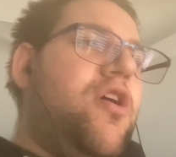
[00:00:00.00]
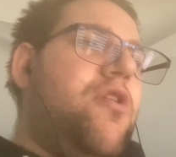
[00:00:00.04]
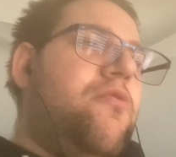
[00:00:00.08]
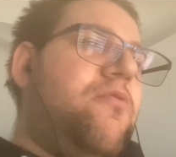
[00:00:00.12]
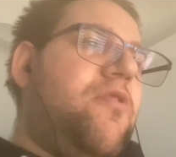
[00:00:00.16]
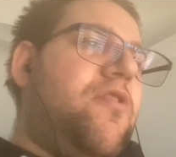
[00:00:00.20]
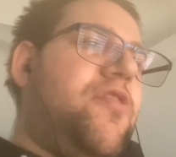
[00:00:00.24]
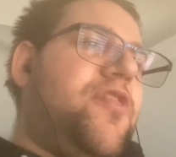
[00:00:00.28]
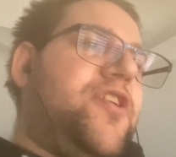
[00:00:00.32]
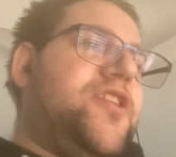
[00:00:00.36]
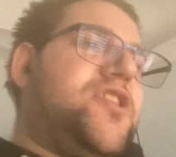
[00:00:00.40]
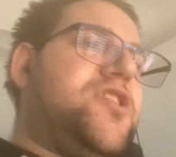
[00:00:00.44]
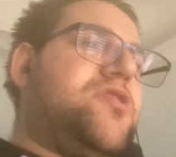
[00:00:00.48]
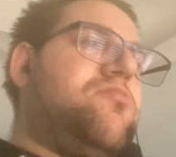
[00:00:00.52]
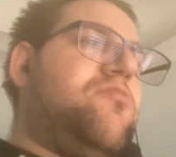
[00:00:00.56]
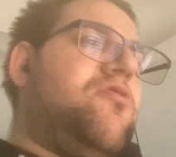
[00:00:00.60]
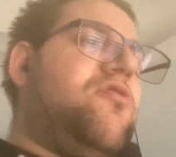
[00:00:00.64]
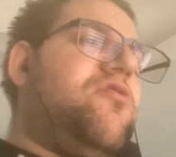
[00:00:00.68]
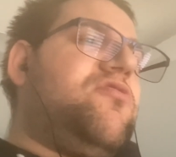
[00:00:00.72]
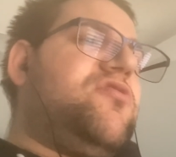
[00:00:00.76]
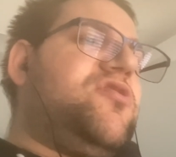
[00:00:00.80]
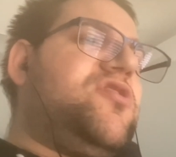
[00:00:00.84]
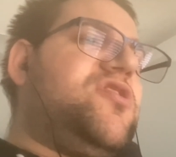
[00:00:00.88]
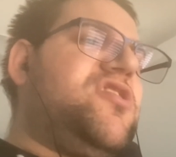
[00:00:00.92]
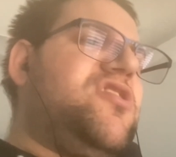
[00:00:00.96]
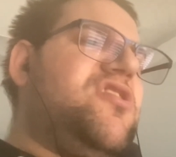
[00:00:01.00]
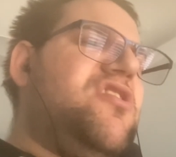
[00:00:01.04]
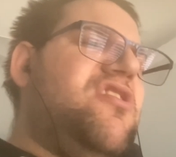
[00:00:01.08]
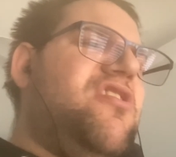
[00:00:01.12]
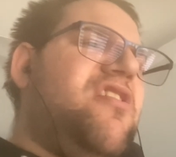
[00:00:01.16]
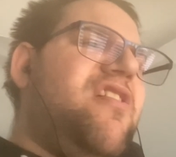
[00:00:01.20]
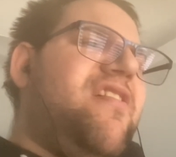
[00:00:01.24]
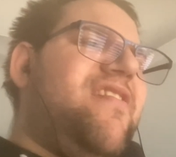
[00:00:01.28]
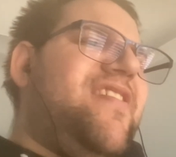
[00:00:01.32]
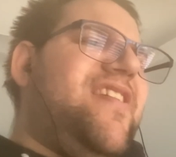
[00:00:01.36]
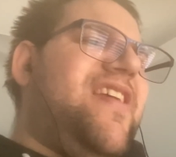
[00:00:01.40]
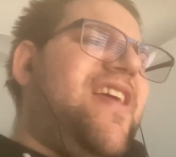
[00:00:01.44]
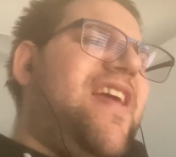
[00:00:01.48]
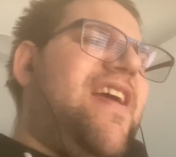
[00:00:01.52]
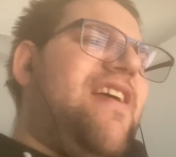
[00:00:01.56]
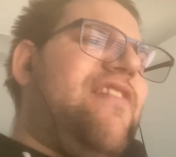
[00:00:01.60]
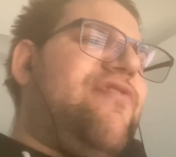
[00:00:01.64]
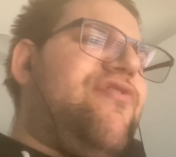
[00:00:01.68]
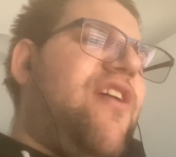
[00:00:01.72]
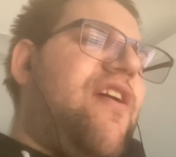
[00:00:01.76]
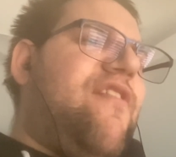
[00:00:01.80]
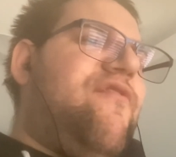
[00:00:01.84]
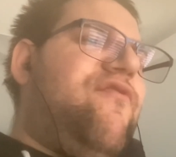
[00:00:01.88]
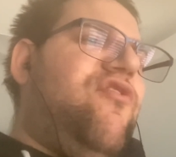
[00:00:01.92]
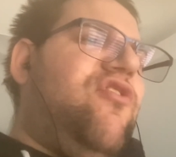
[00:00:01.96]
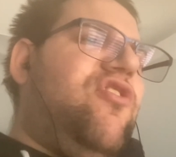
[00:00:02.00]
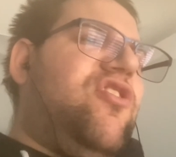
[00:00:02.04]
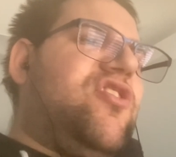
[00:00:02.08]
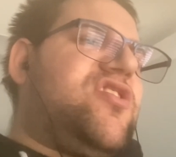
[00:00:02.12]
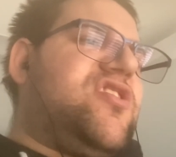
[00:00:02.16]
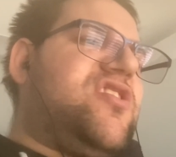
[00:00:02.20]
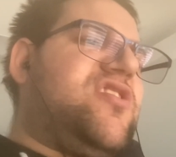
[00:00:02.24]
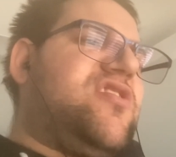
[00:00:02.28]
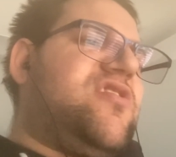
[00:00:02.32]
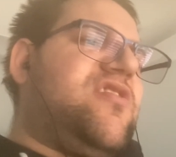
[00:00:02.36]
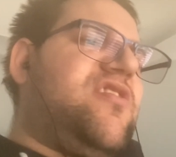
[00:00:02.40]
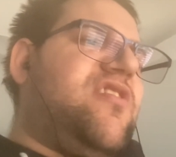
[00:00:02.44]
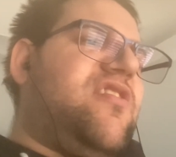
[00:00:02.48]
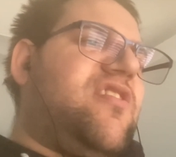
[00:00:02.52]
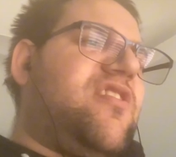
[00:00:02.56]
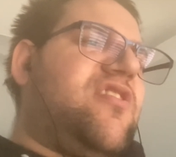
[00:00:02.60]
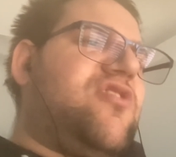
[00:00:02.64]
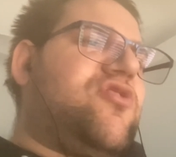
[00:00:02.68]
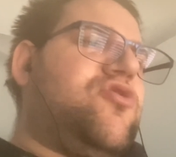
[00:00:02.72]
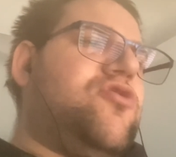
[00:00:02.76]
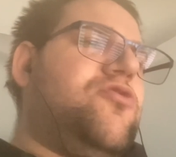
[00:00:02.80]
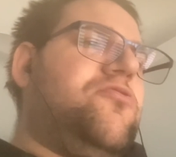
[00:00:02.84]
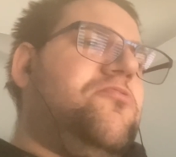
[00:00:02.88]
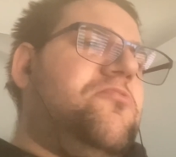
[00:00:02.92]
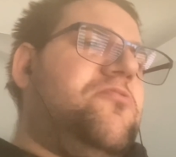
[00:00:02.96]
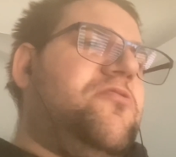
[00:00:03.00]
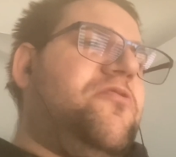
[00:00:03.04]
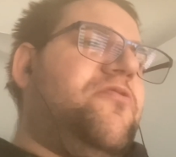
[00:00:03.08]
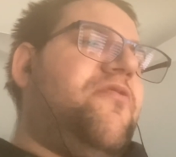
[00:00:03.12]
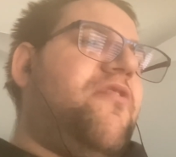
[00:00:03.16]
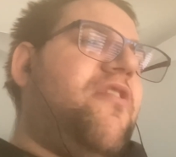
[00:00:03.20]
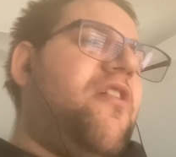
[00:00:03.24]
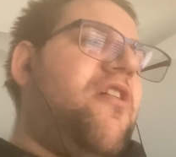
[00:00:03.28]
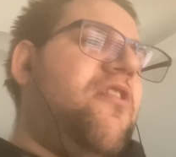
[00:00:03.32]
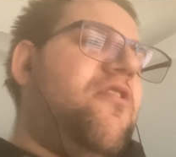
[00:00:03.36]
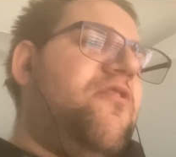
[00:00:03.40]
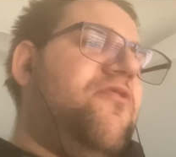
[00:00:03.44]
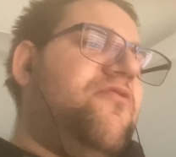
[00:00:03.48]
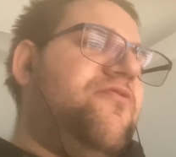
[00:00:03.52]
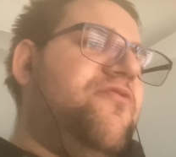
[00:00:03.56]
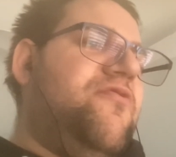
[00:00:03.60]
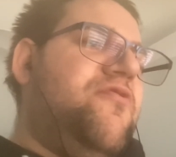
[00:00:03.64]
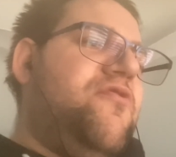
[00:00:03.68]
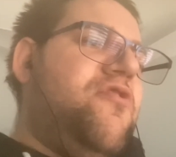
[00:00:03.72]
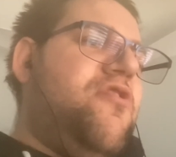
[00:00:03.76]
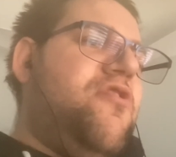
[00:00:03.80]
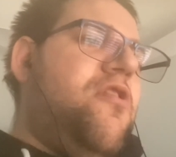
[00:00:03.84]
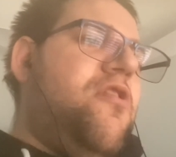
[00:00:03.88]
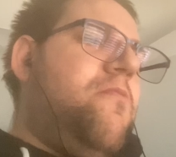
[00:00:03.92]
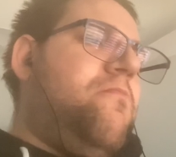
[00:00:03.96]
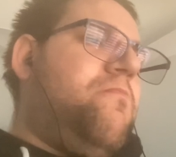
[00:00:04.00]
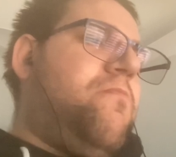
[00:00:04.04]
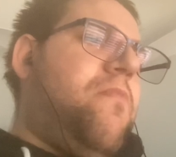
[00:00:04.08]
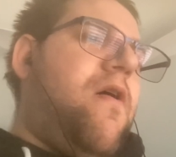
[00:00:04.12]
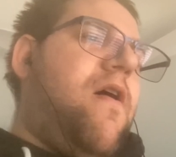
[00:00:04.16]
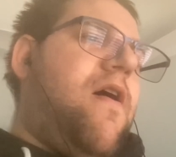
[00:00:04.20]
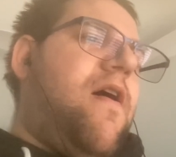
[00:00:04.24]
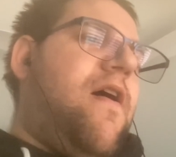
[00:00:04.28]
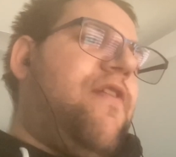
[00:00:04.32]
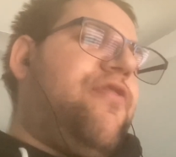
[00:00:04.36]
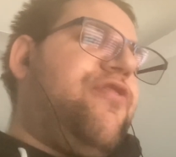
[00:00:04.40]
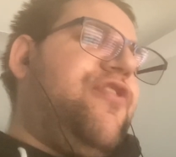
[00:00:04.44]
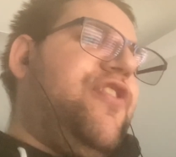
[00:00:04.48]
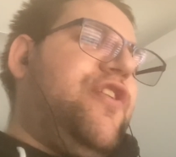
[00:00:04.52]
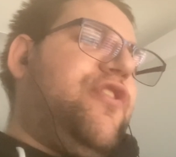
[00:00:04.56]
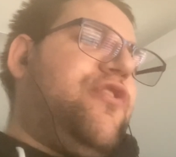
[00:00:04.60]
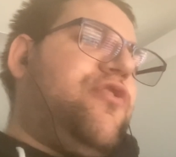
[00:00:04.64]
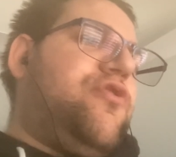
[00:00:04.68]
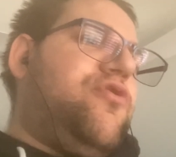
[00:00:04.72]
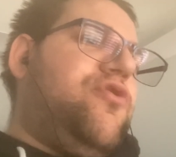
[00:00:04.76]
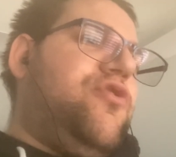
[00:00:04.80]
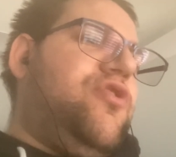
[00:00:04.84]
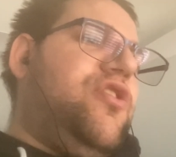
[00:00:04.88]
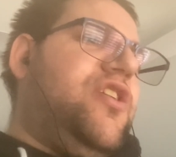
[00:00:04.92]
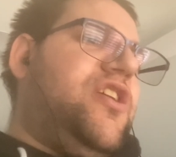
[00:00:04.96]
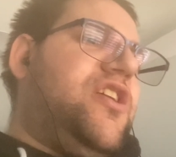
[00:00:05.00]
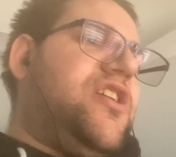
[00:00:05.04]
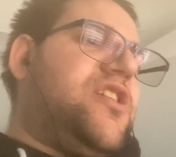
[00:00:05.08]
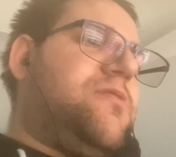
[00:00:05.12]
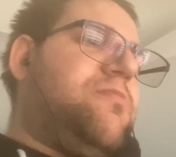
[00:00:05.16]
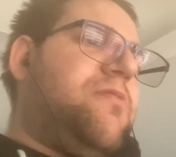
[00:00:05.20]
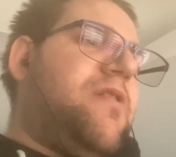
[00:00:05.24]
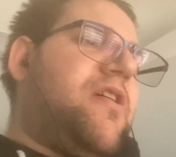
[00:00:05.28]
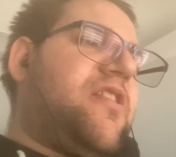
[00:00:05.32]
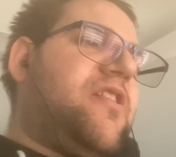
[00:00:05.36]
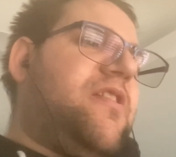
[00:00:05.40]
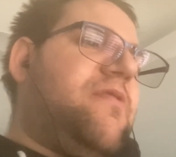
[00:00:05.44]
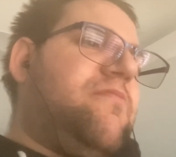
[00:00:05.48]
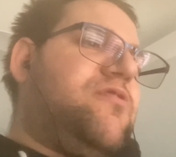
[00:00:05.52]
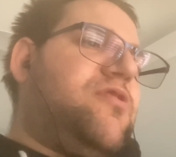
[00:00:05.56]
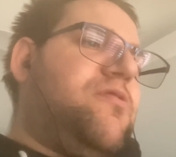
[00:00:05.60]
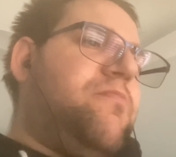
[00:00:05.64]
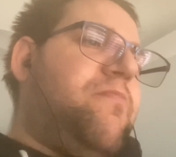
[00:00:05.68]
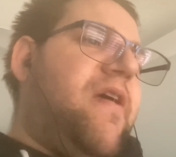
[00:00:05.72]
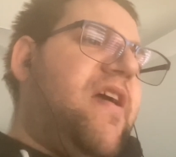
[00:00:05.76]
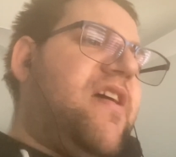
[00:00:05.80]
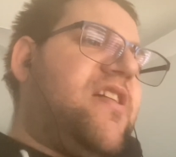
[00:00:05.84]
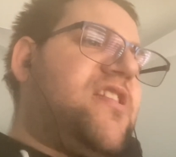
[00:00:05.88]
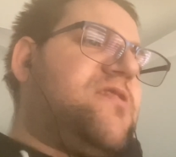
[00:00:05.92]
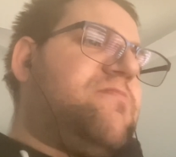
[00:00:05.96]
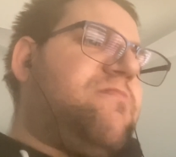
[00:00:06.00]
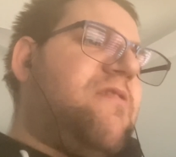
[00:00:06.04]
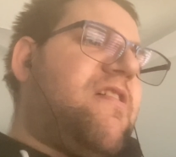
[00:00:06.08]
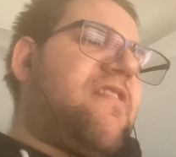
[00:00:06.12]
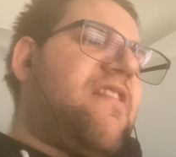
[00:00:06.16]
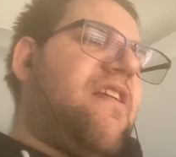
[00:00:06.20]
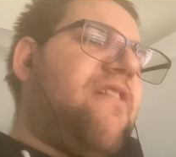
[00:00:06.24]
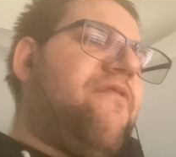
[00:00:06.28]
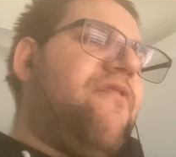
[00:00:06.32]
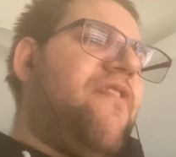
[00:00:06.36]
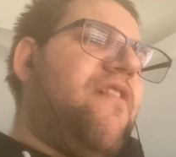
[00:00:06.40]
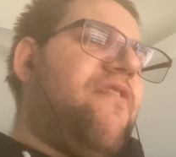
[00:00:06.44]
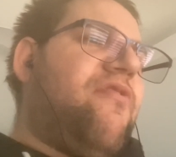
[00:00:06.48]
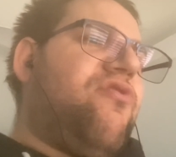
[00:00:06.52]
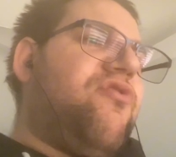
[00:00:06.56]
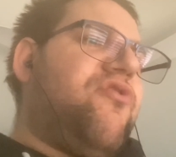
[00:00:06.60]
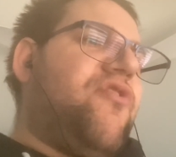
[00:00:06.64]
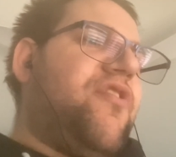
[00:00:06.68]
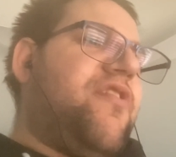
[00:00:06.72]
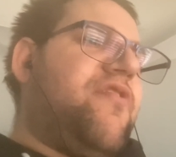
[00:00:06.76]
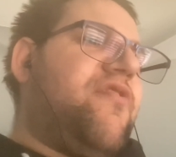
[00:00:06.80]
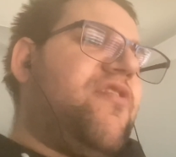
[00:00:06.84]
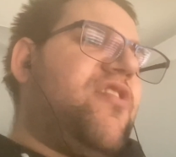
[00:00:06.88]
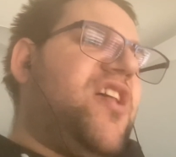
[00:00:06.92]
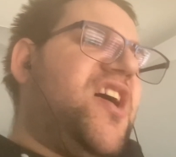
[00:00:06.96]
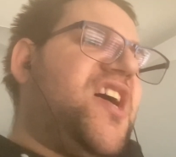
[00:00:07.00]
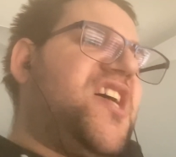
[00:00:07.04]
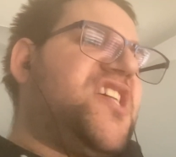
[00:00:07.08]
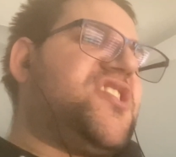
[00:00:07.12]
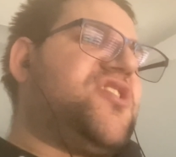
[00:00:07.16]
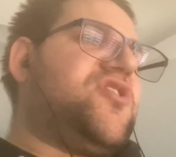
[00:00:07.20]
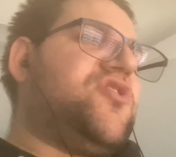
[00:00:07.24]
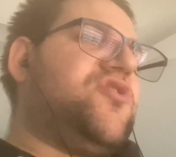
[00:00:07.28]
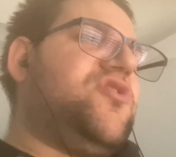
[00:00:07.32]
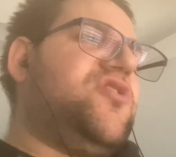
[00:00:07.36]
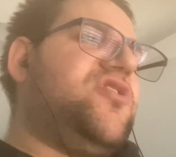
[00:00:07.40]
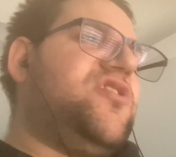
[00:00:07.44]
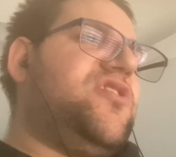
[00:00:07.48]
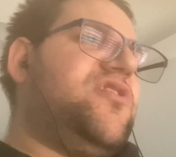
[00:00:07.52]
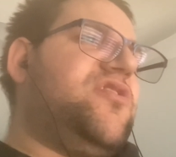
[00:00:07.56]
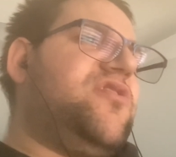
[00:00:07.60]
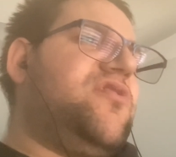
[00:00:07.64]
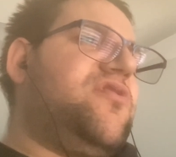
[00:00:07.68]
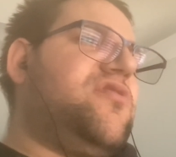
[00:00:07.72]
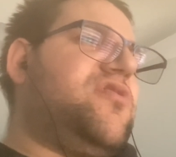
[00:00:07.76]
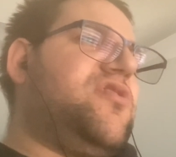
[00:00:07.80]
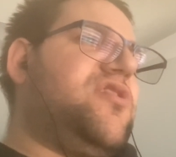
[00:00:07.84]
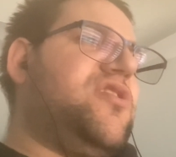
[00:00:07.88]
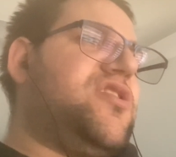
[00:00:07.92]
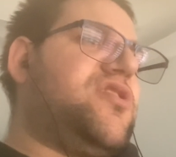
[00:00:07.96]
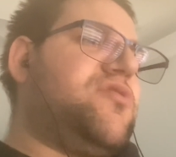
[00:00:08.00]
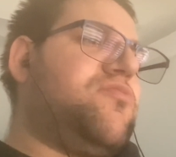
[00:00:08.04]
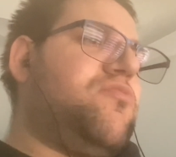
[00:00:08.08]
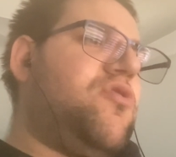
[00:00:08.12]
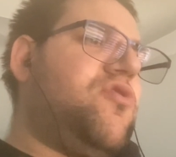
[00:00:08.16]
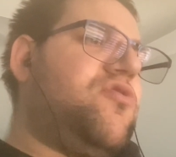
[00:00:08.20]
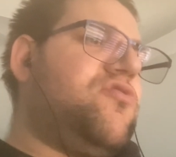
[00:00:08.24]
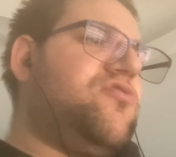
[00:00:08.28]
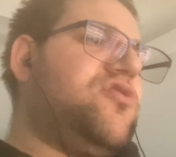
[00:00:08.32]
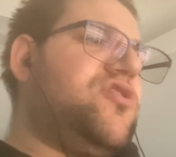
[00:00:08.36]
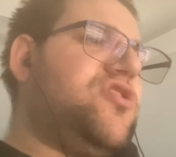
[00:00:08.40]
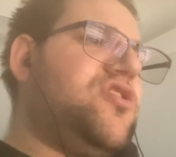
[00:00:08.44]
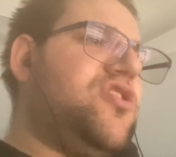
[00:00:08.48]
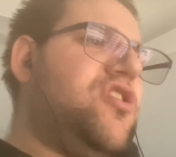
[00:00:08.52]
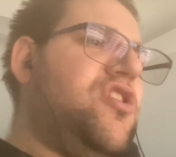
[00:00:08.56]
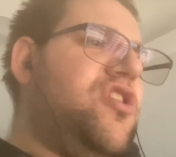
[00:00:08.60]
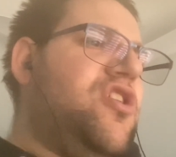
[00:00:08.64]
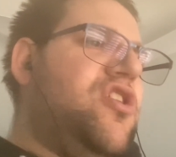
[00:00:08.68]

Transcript: Well, the Swans, they've lost 2 in a row, but I think you expect them to bounce back. They've won 3 of the last 2, the Swans.